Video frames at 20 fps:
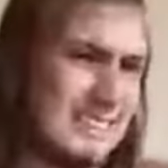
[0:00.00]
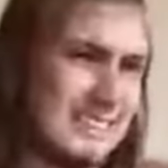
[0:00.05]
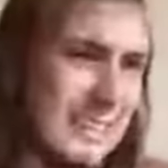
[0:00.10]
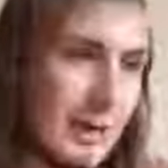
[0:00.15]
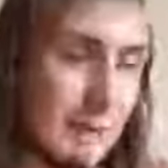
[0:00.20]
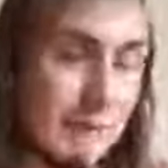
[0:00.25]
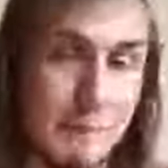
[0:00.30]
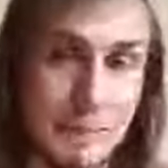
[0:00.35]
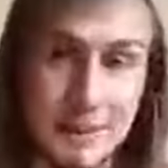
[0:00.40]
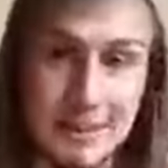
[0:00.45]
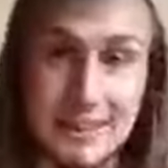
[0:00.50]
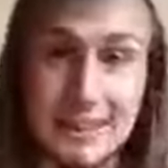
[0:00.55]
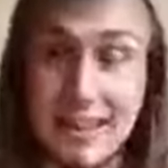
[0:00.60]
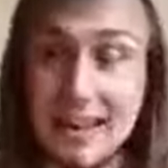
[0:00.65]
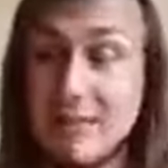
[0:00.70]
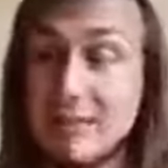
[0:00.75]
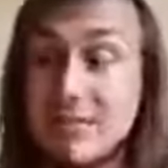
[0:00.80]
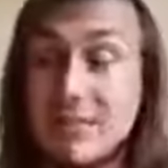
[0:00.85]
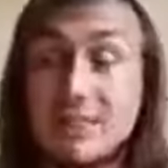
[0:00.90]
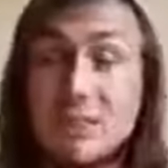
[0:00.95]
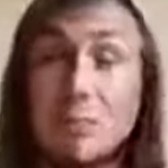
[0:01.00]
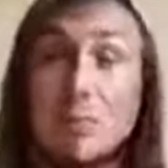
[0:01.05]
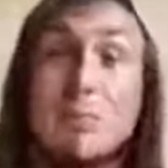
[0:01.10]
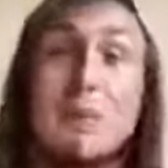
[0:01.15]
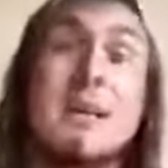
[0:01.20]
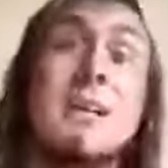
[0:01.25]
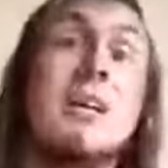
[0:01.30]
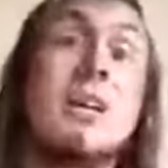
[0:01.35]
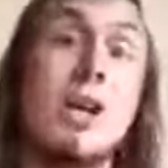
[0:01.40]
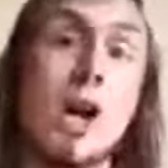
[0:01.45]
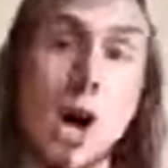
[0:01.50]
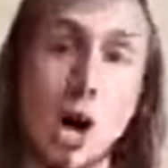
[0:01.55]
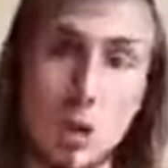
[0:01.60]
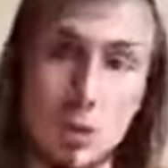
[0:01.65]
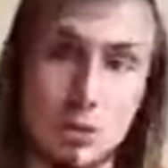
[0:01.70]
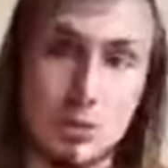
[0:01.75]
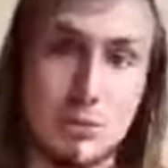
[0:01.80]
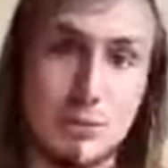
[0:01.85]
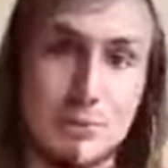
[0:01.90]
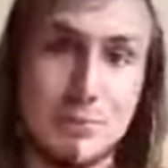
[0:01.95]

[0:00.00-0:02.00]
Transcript: jump in. They have this big goal.